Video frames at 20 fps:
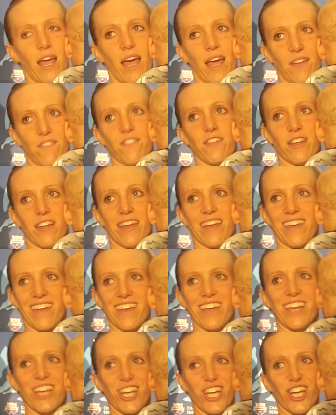I feel like
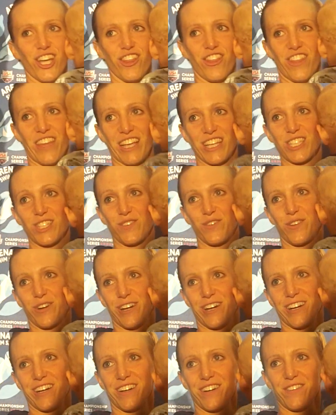good things
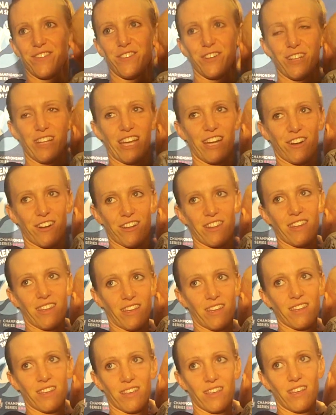for later in
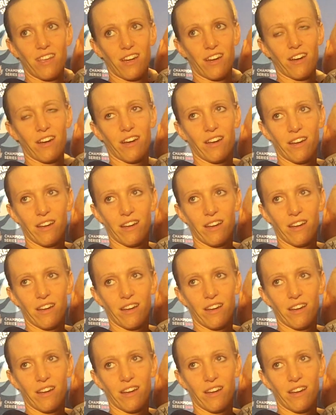the year.